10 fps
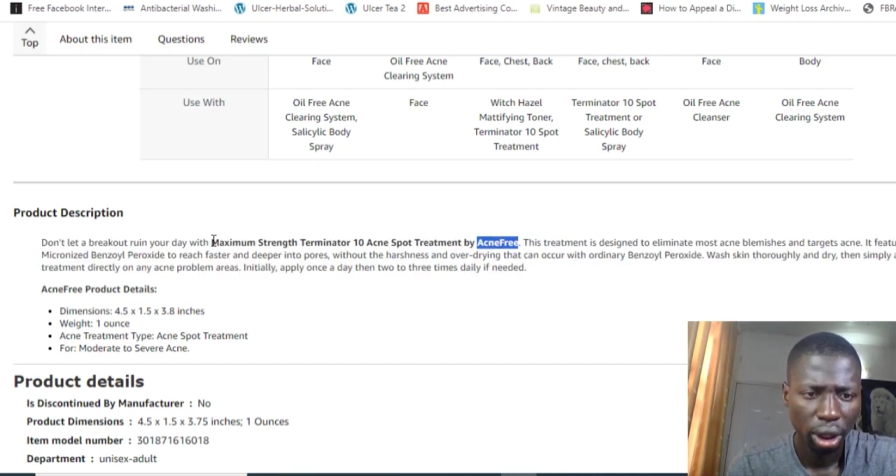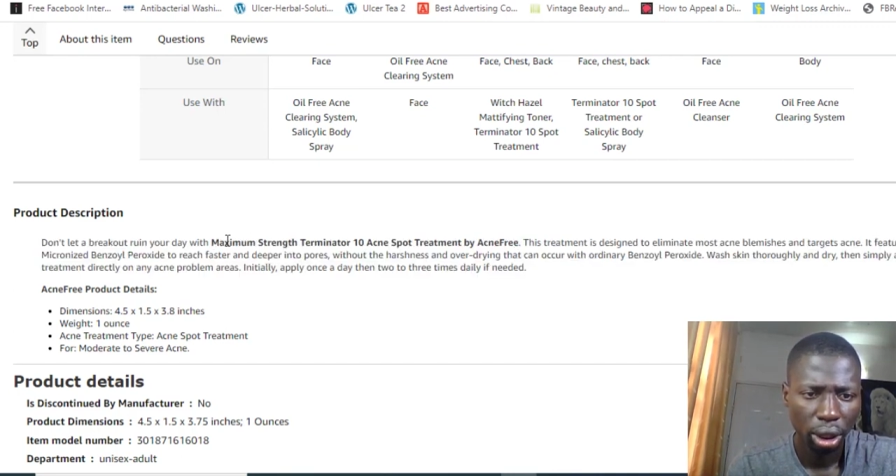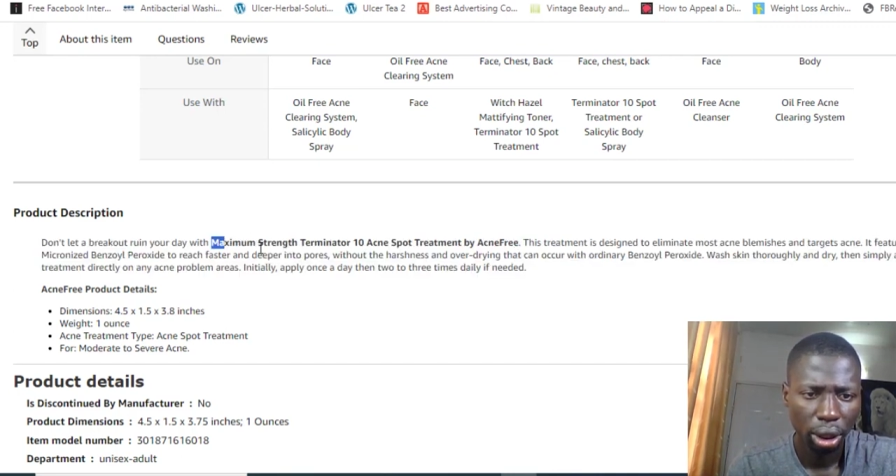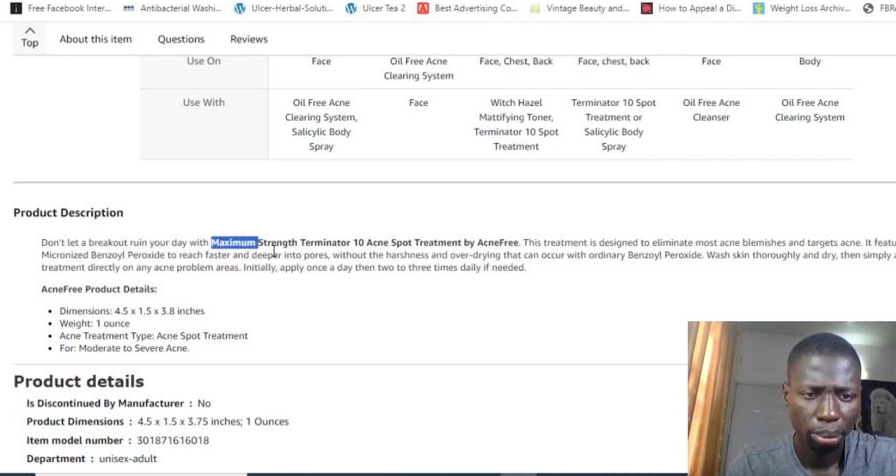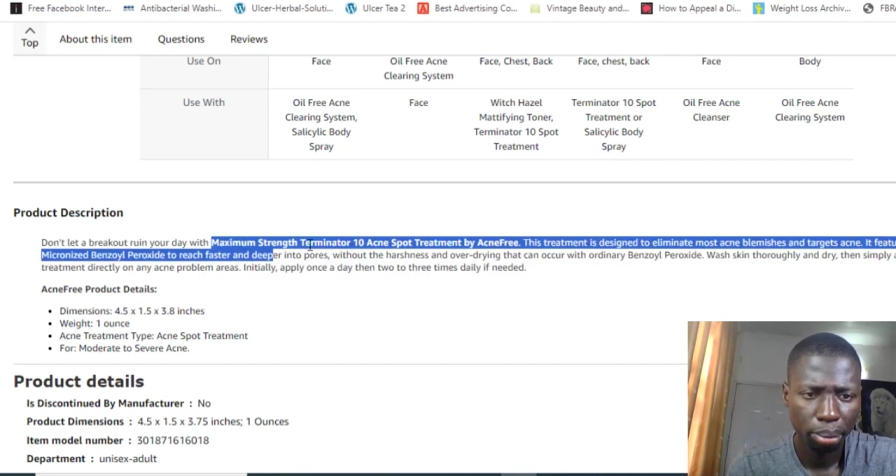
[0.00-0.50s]

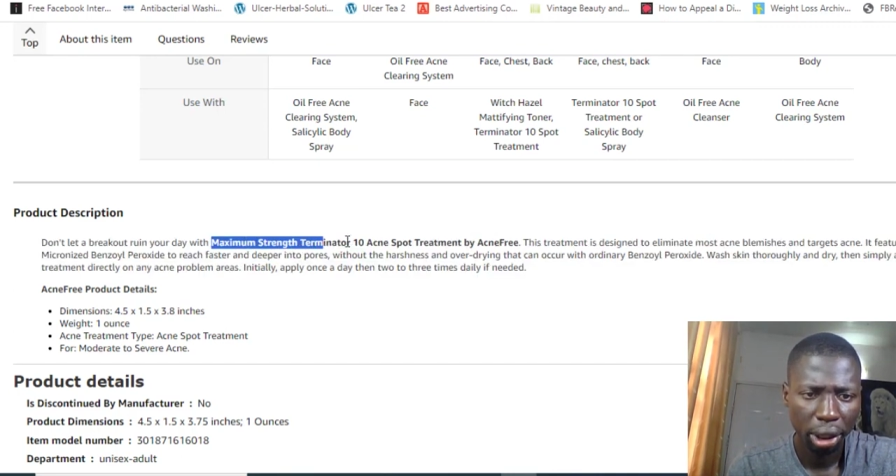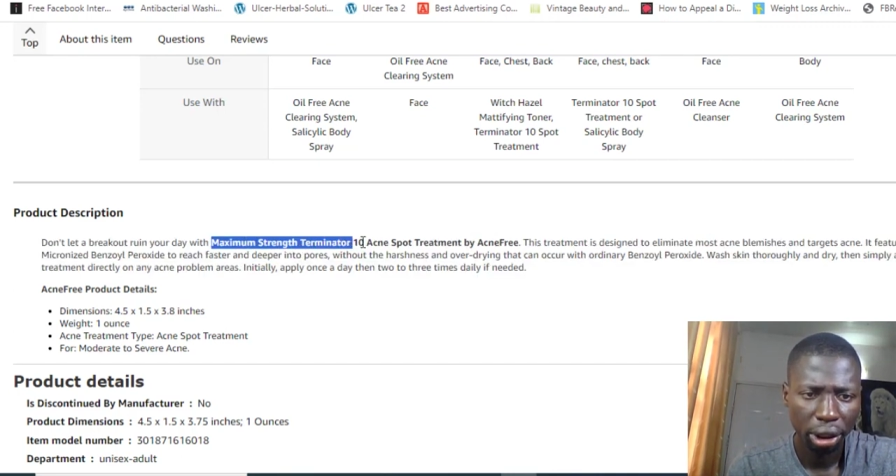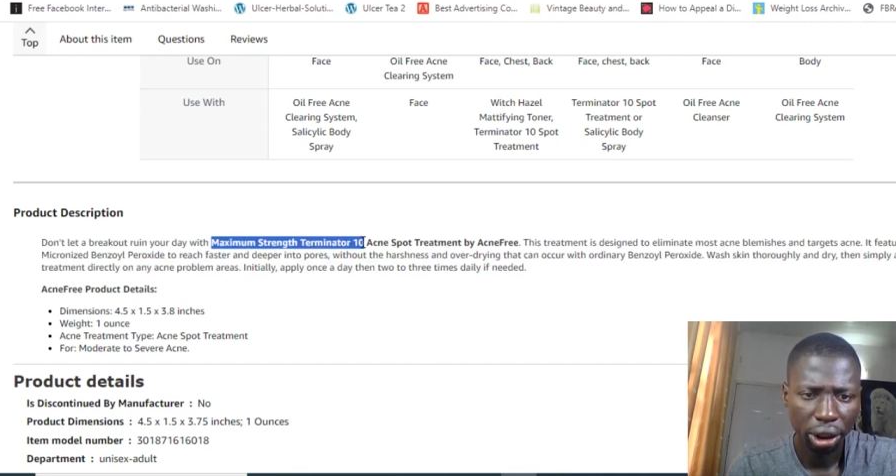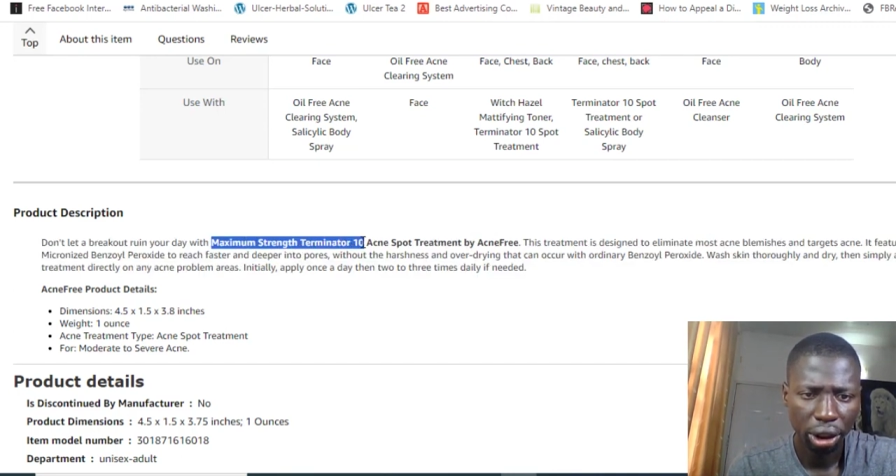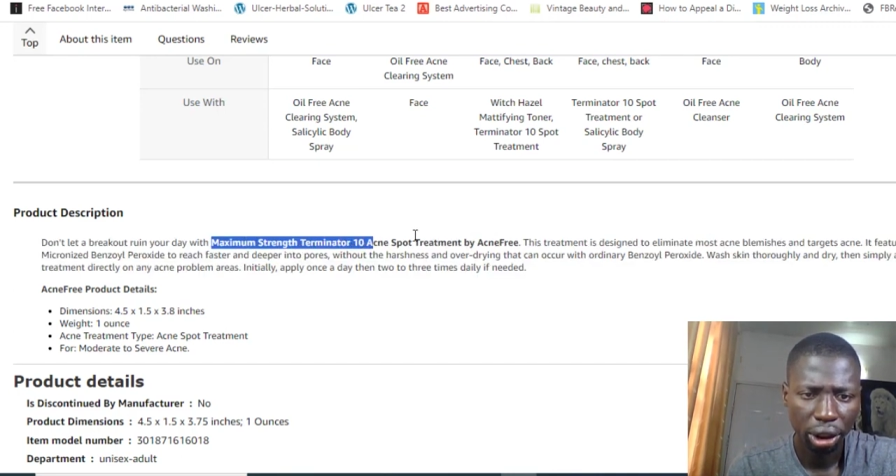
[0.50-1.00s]

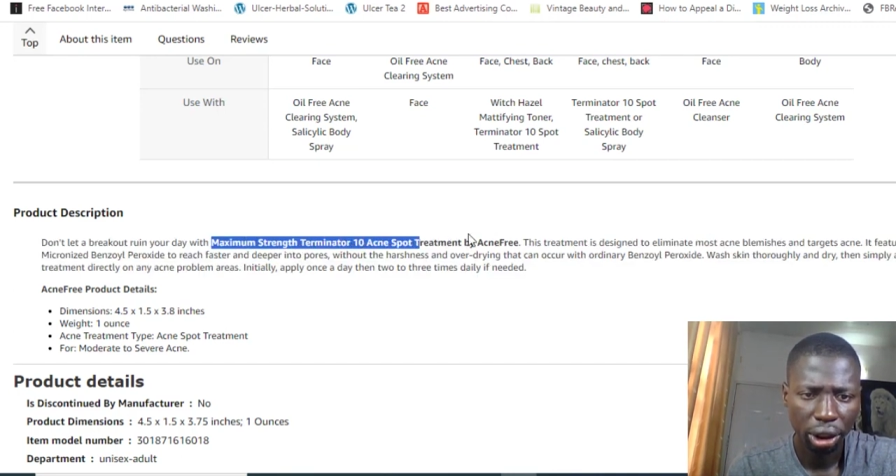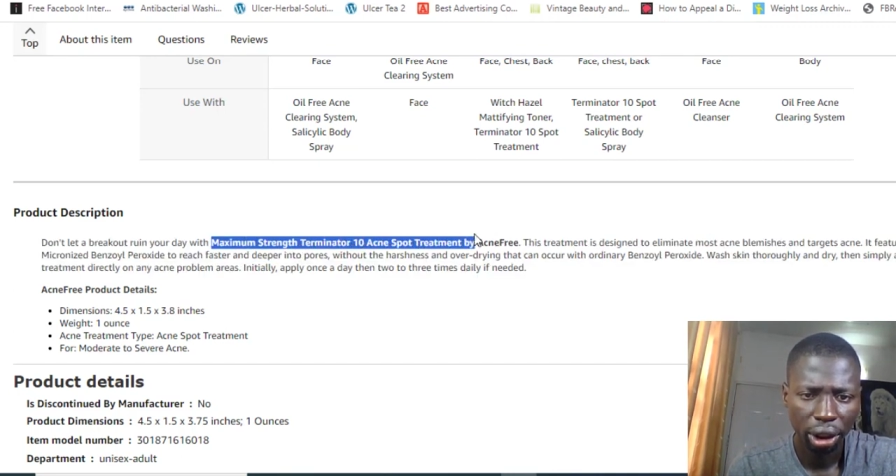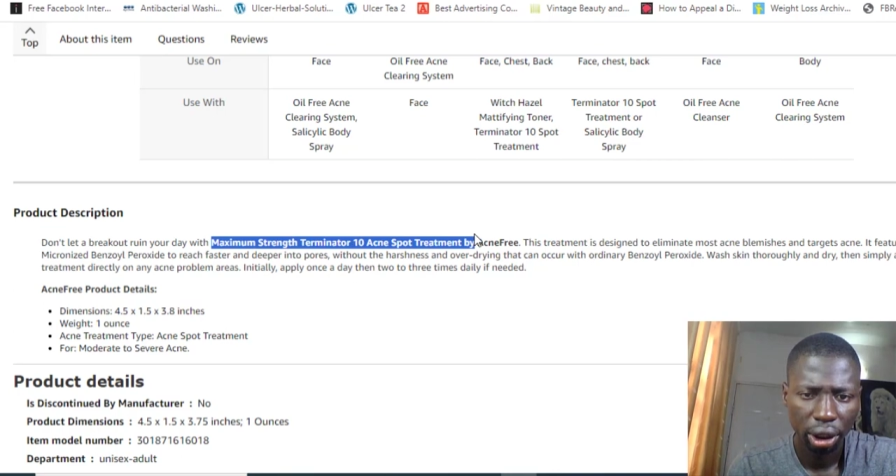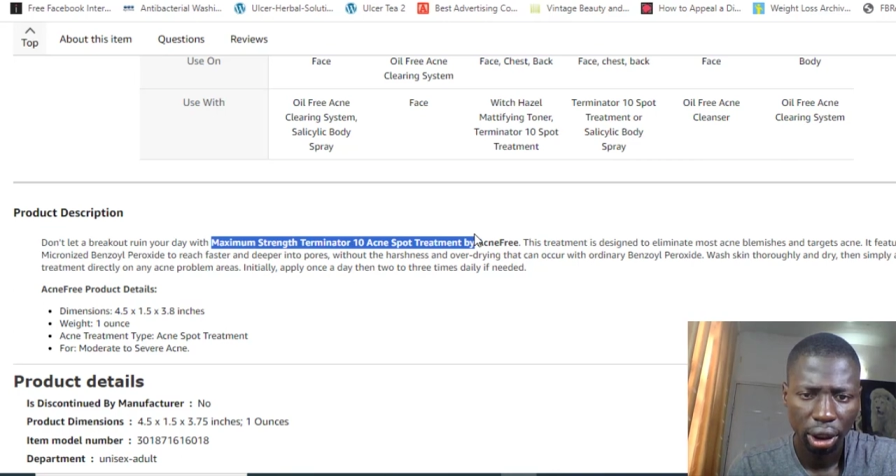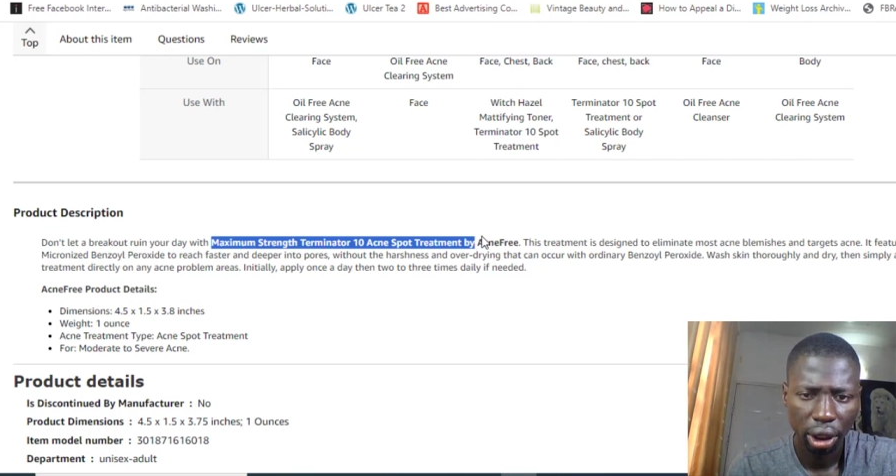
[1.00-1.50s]
pages
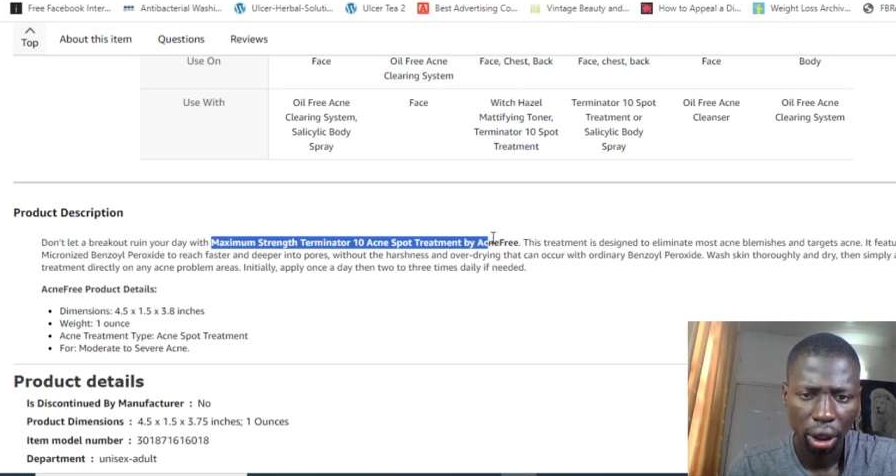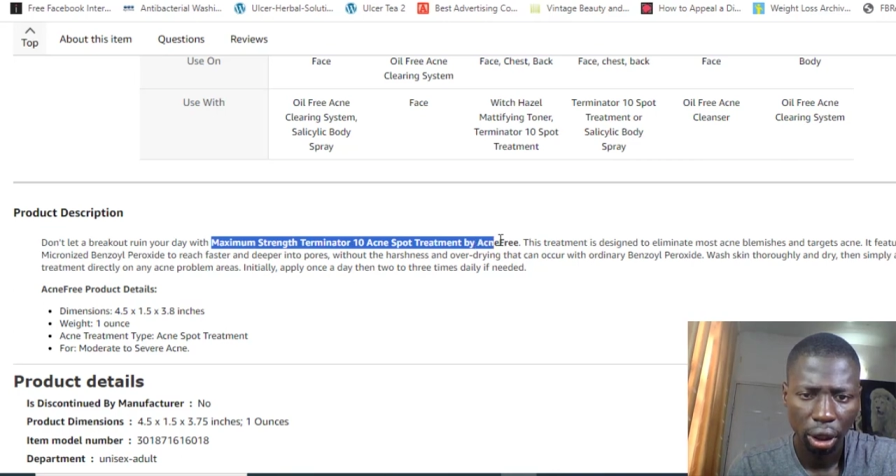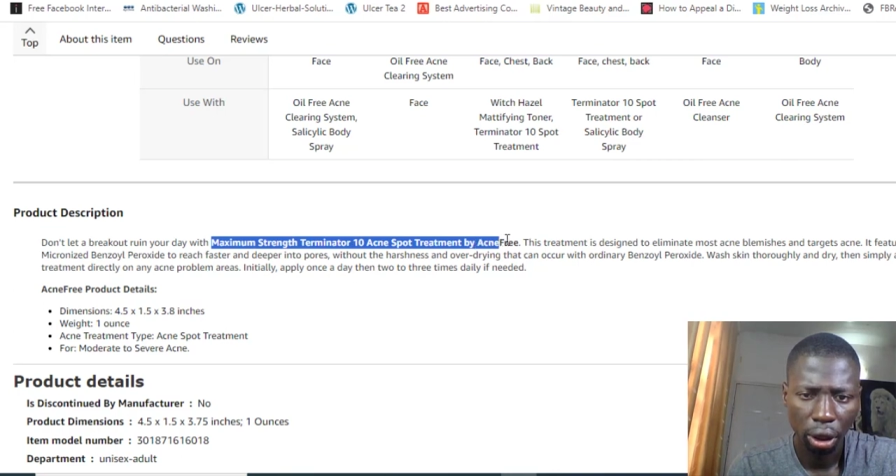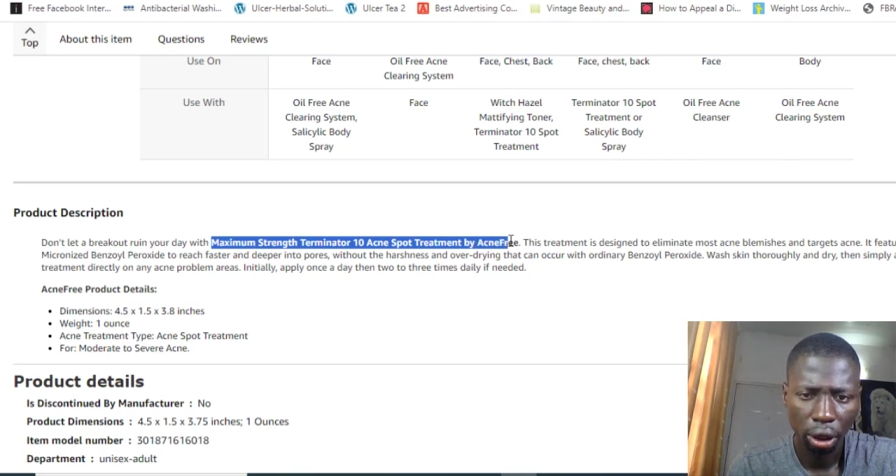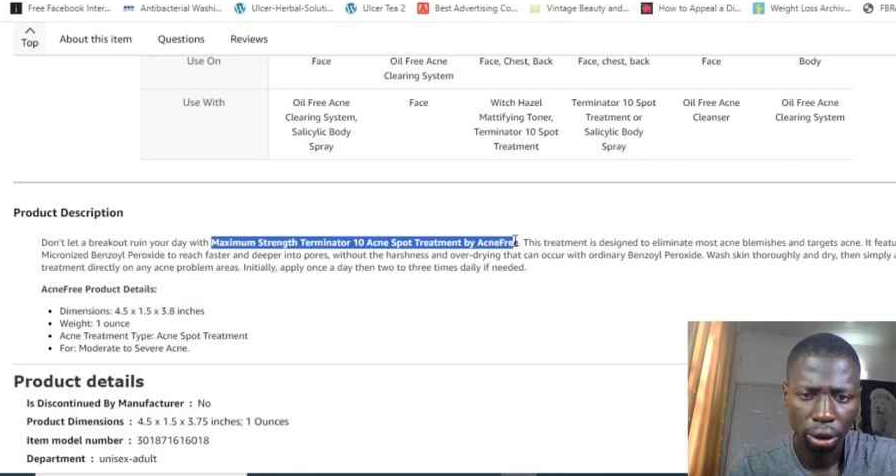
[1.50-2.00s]

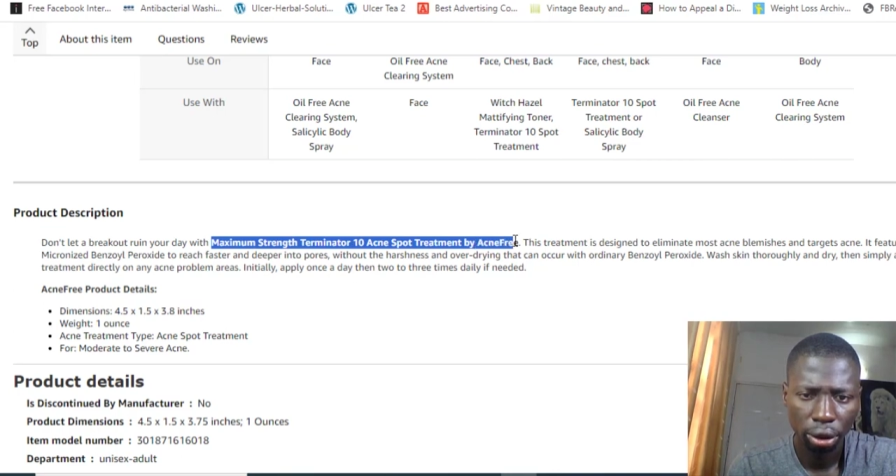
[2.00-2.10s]
on